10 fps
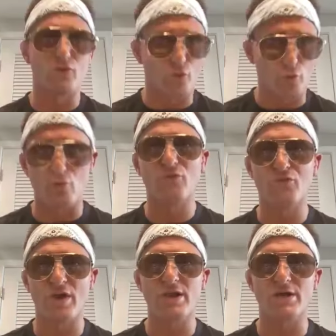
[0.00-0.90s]
the whole
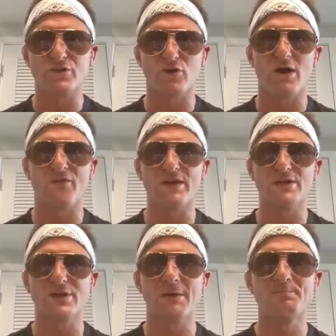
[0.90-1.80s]
fight until I
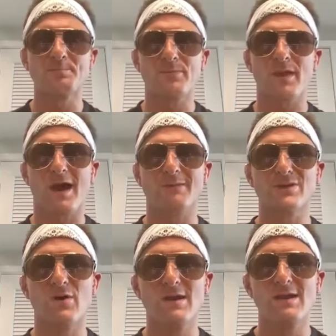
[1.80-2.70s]
finish him. Um,
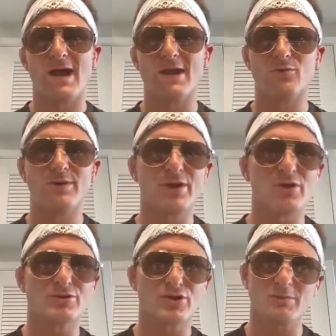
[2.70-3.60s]
so I don't really
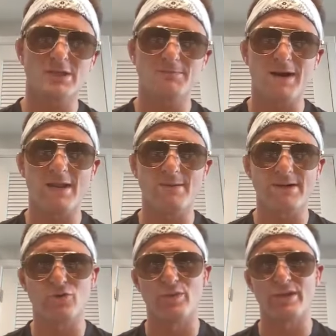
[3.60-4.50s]
know too much about him. I
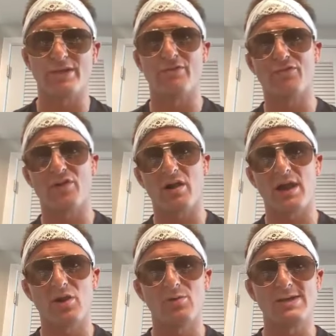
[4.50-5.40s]
don't really give a fuck.
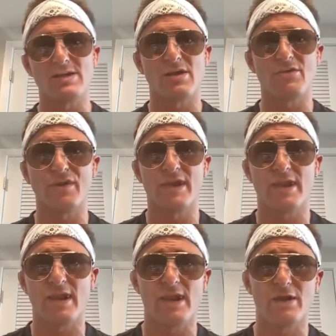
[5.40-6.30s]
I know he's undefeated
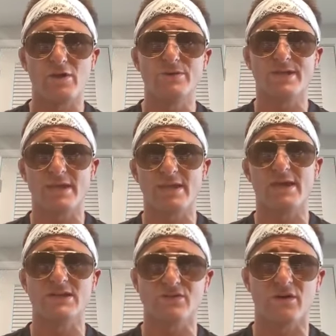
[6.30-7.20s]
and I know he's going to
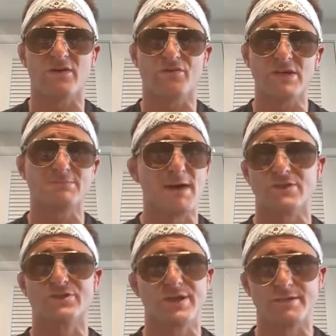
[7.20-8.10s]
get his fucking face
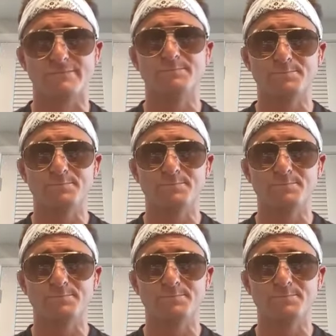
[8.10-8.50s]
bashed in.